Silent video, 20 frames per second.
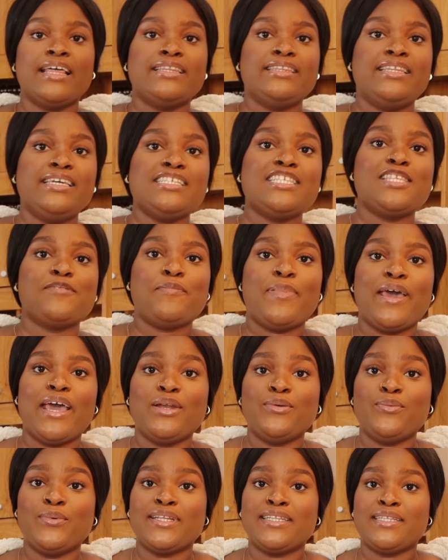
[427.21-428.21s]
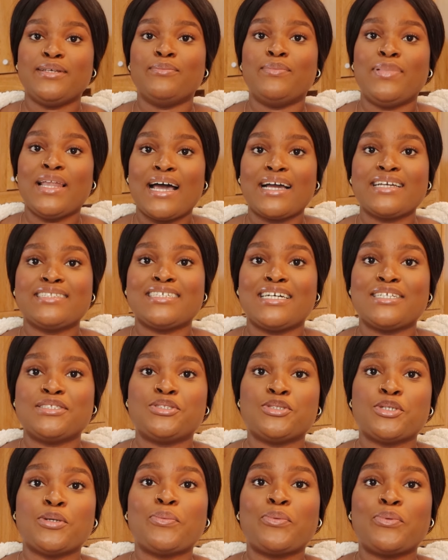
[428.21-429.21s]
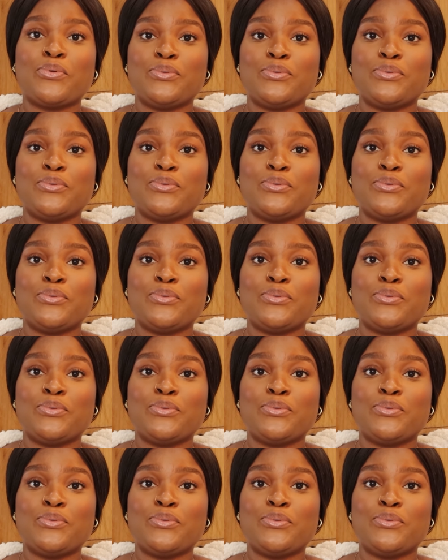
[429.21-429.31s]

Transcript: this paired with the black tank top